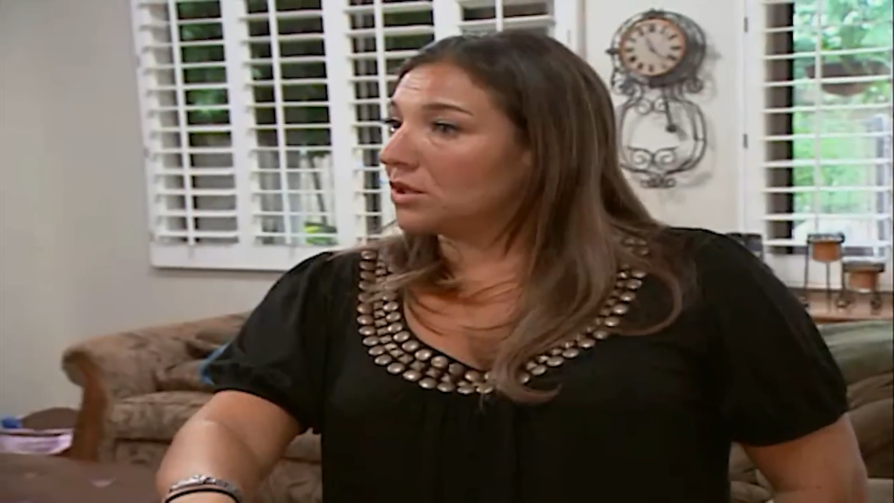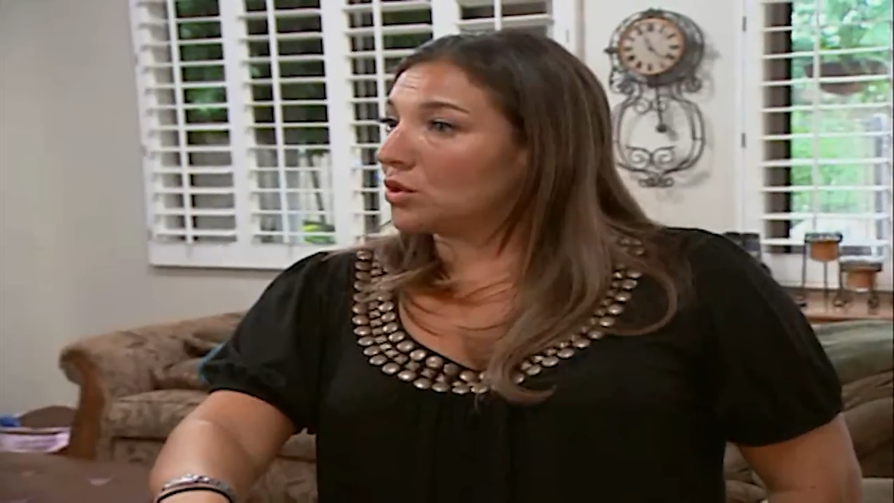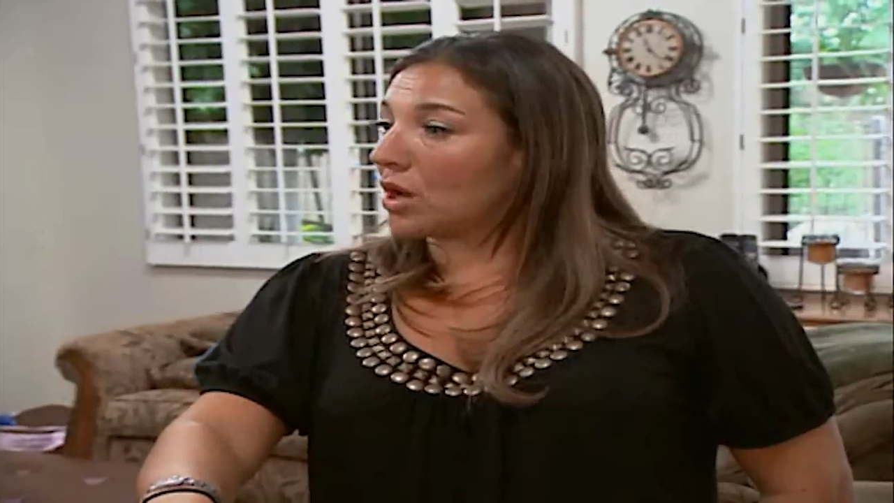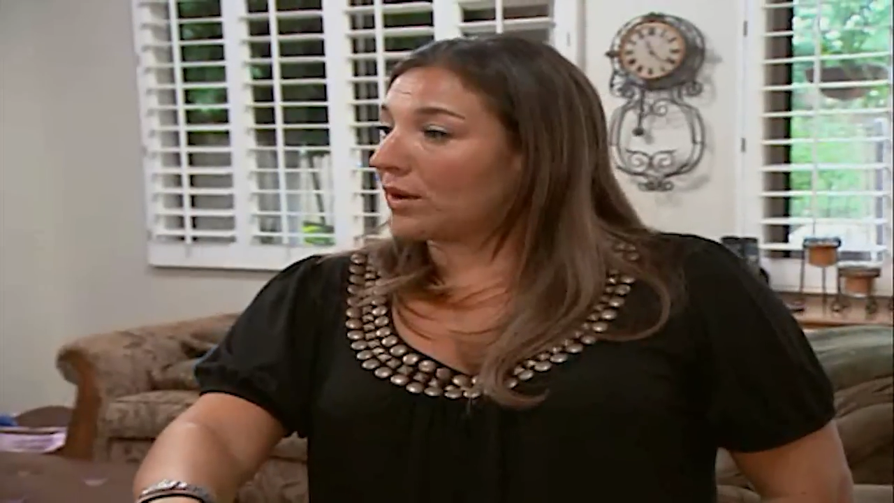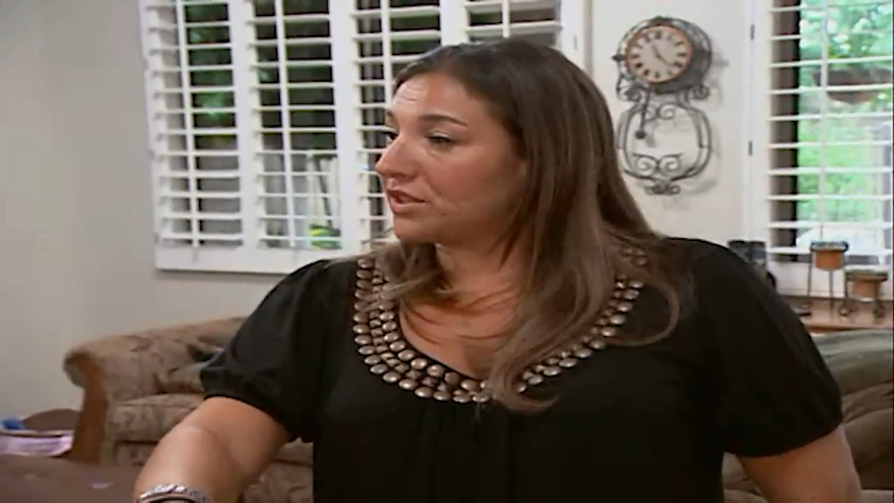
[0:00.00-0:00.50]

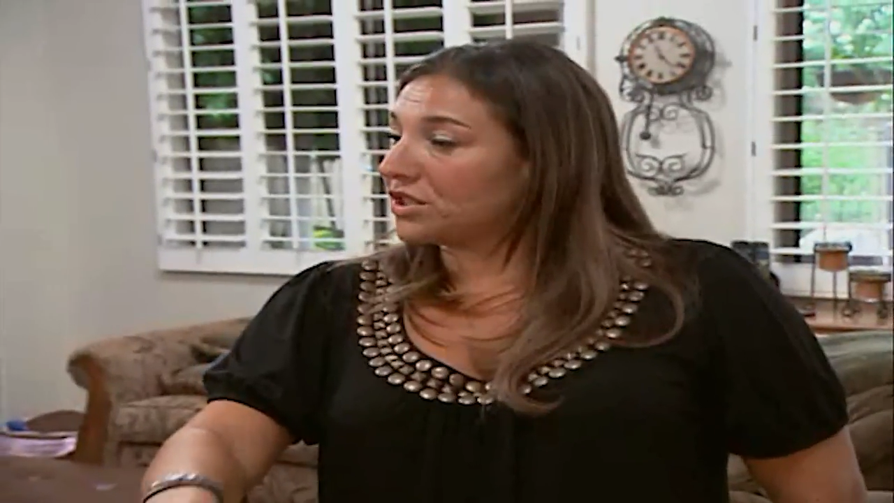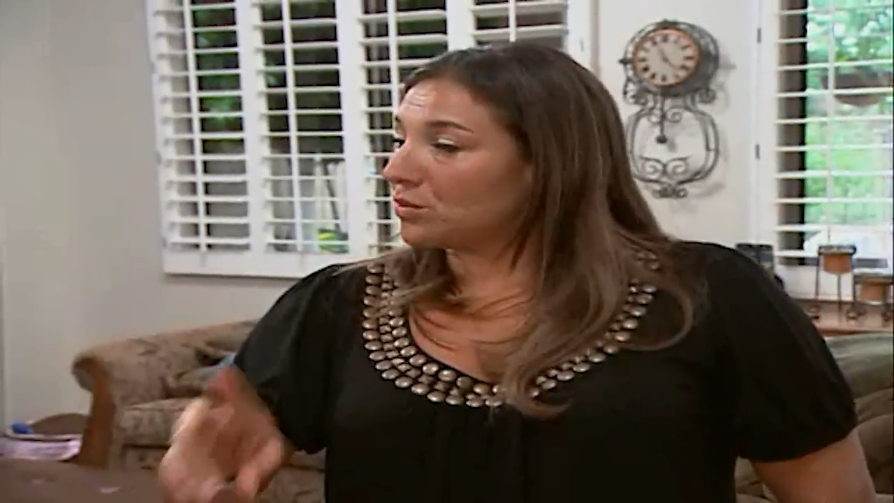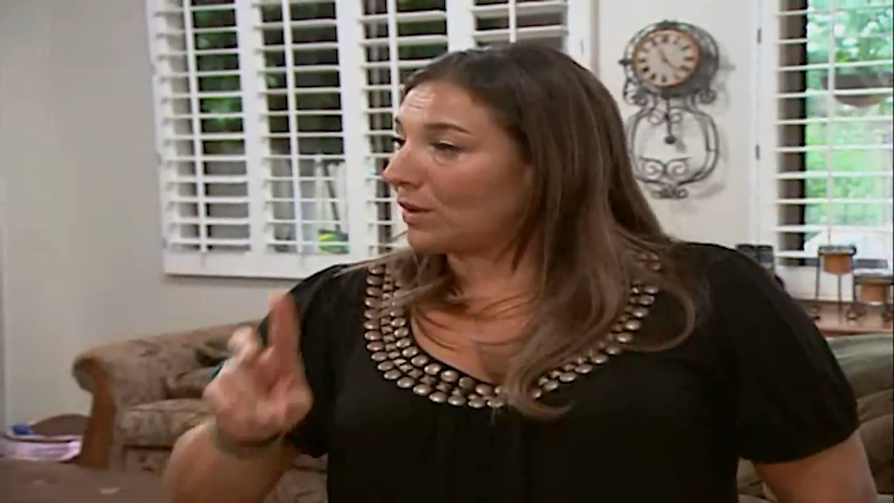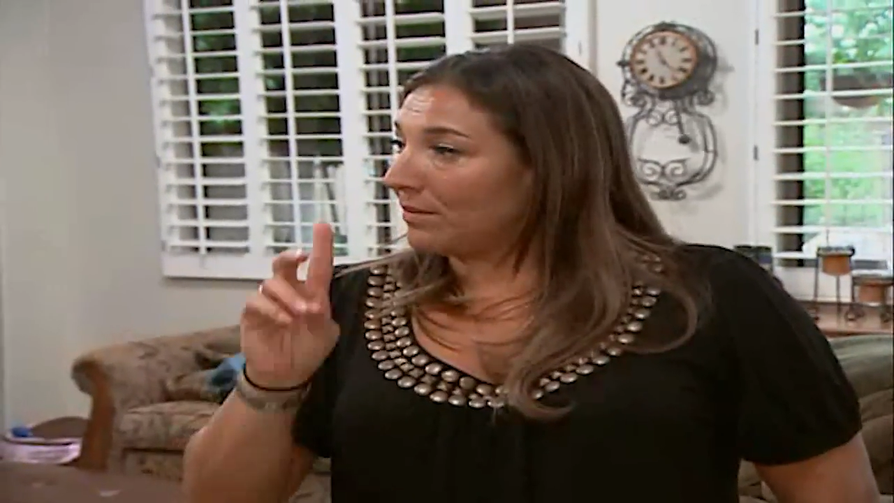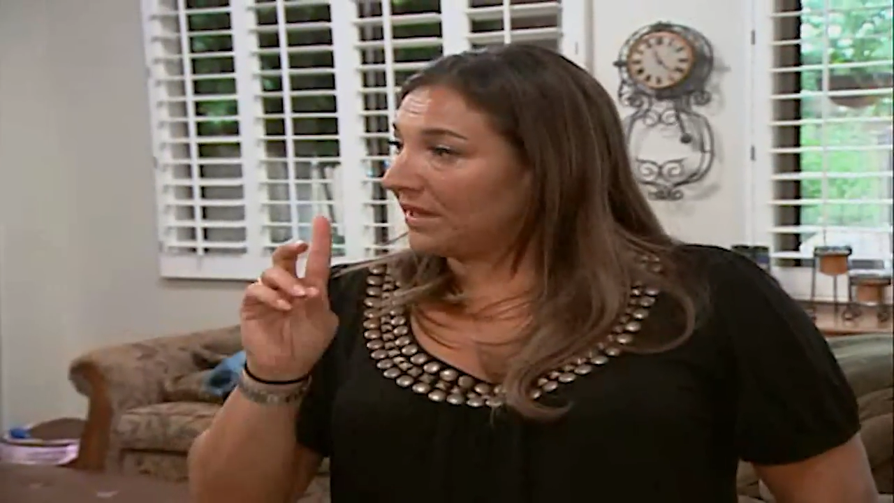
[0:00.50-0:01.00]
You're going to
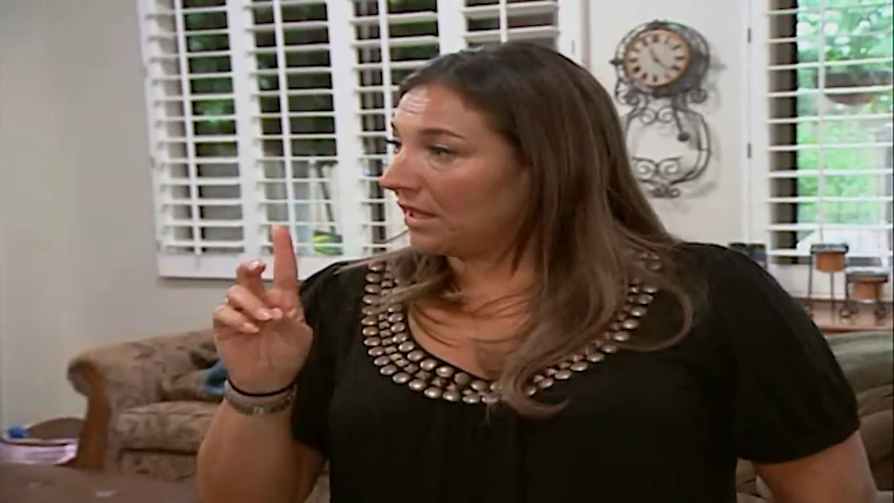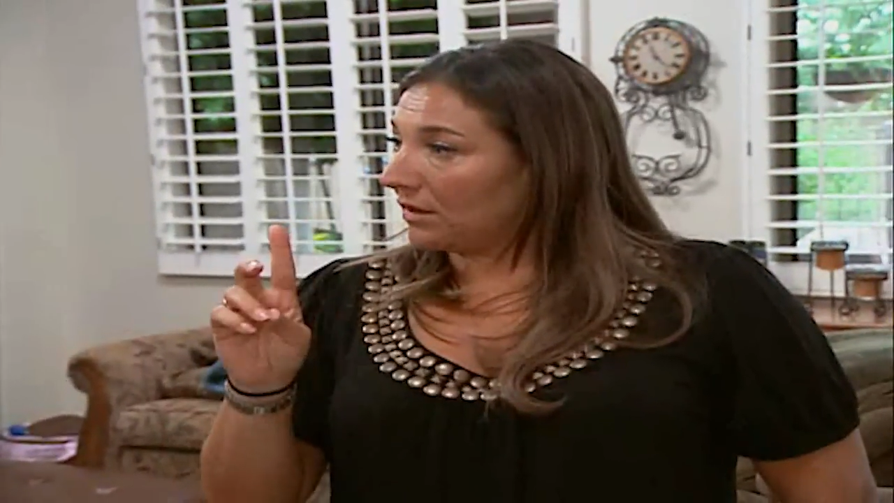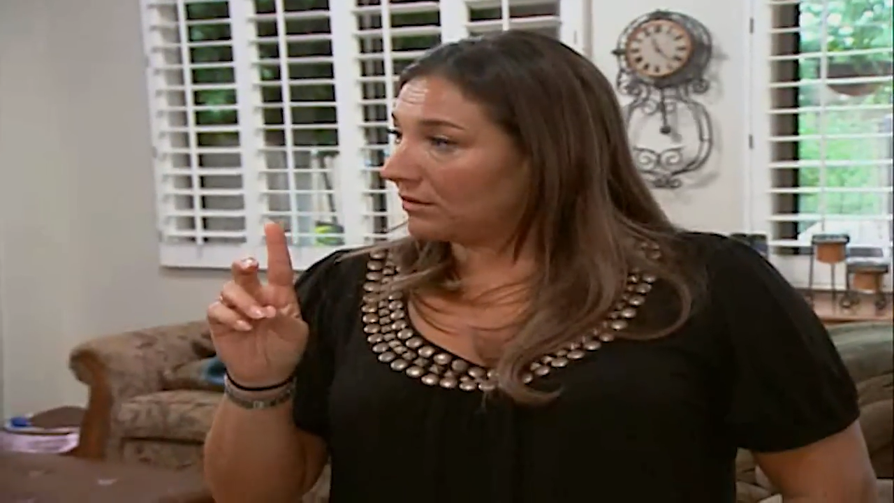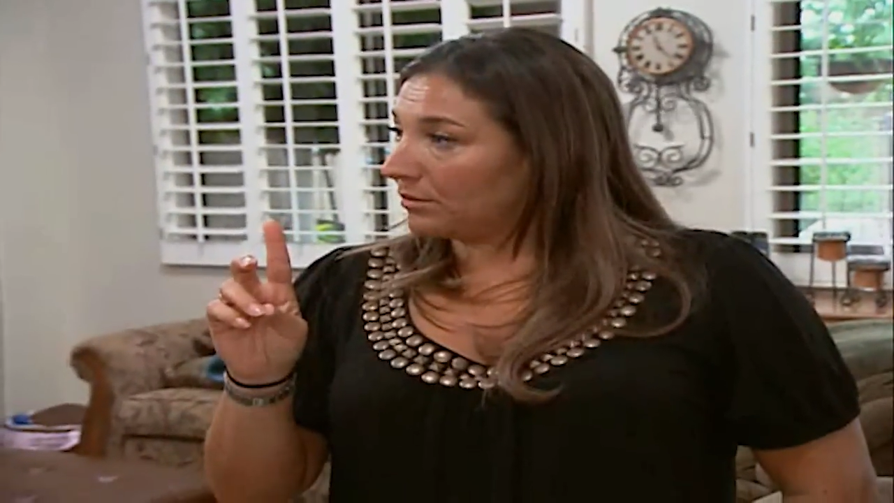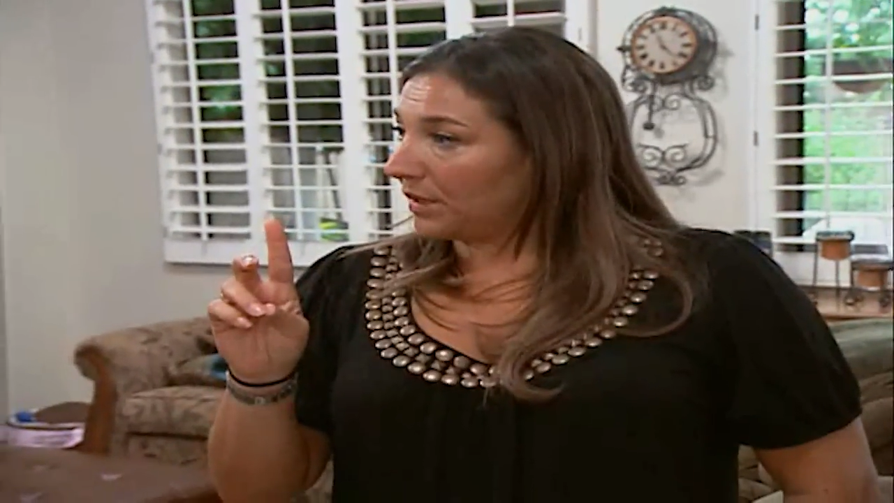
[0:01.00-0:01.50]
do one
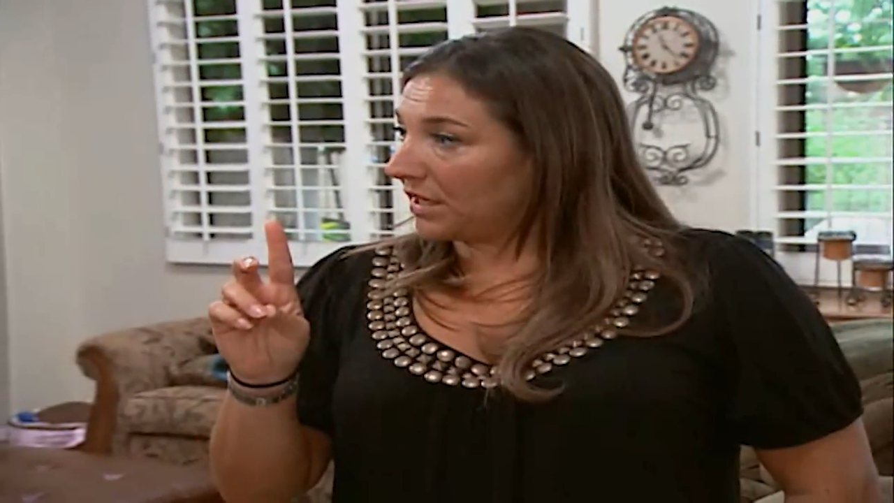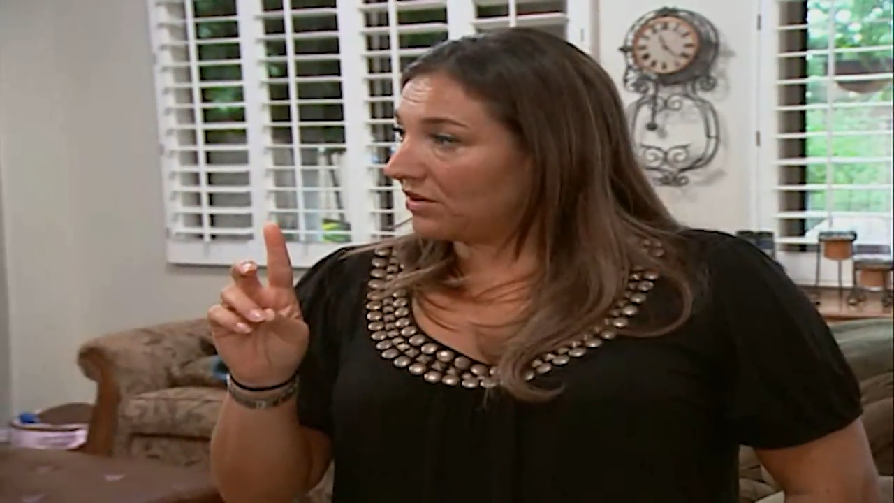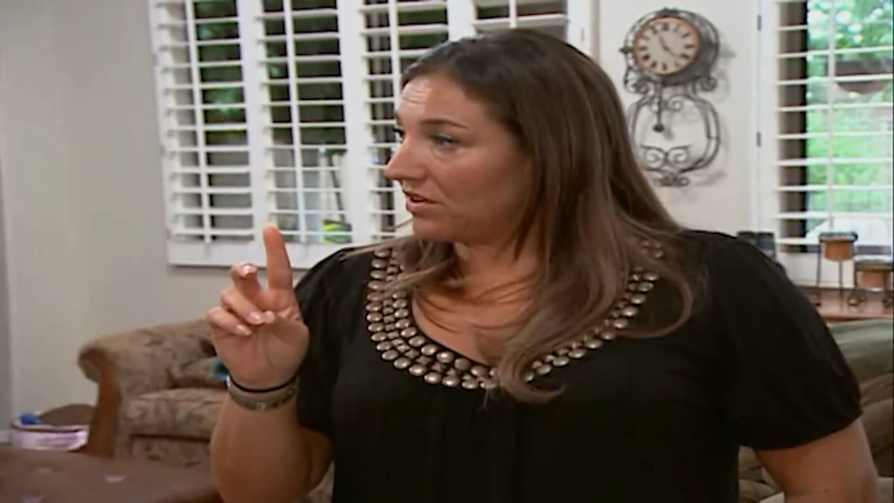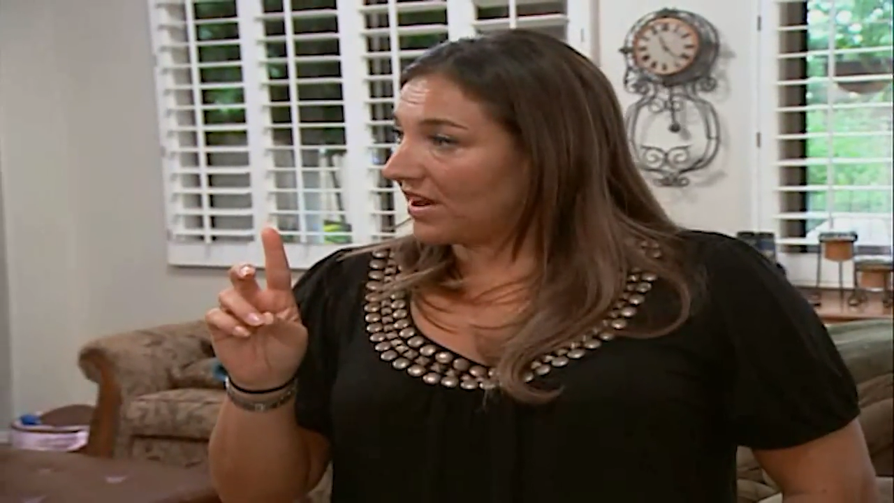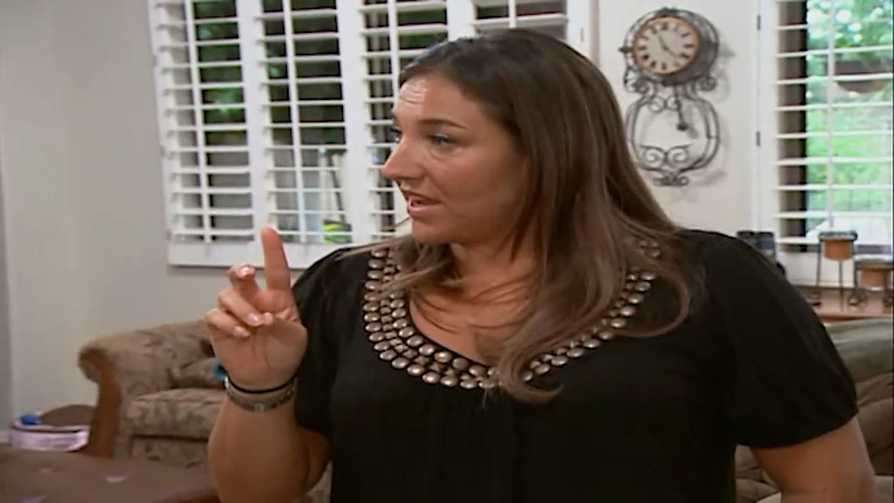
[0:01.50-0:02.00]
minute per
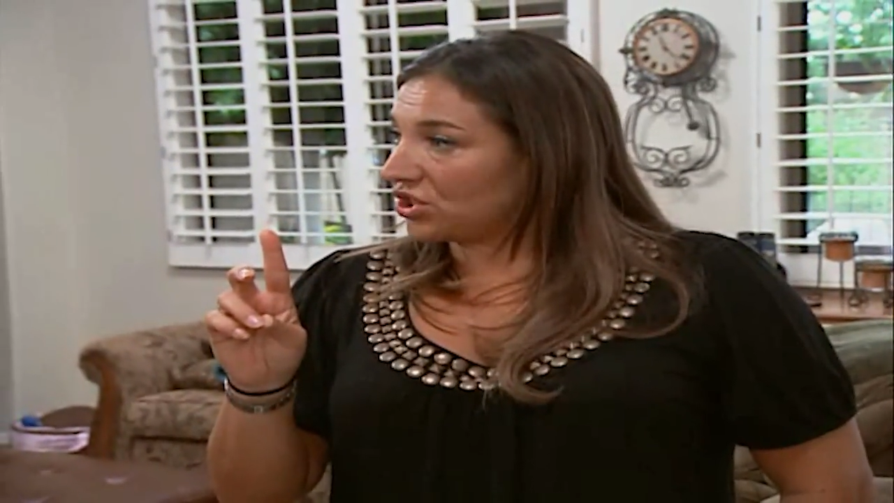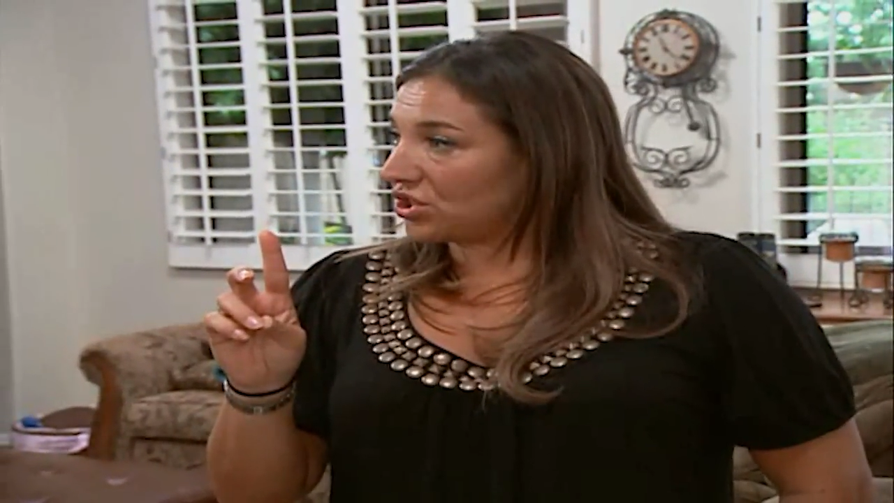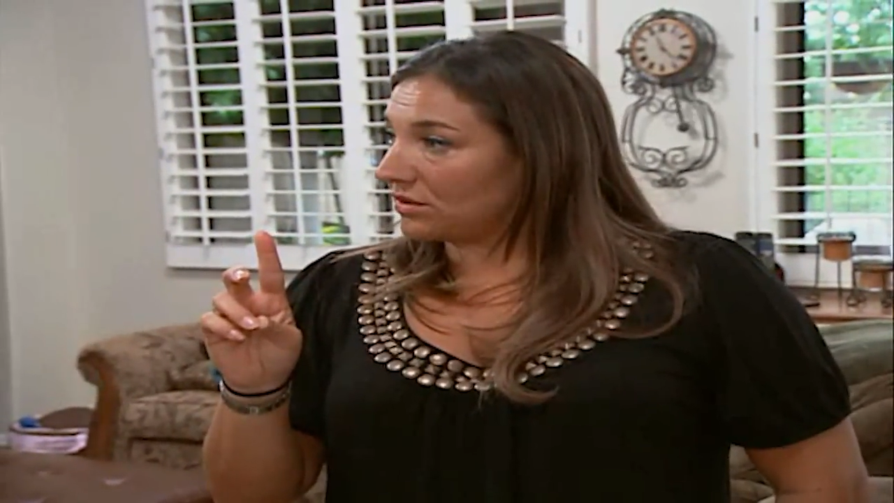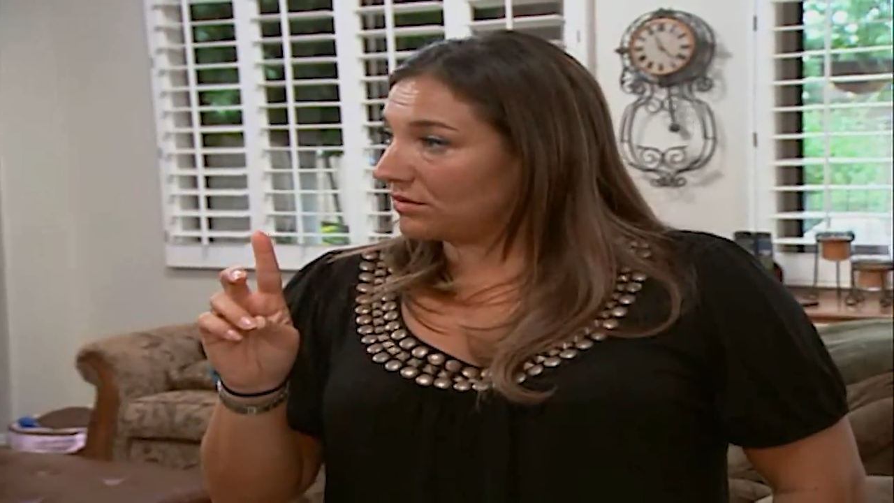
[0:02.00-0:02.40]
year of their age.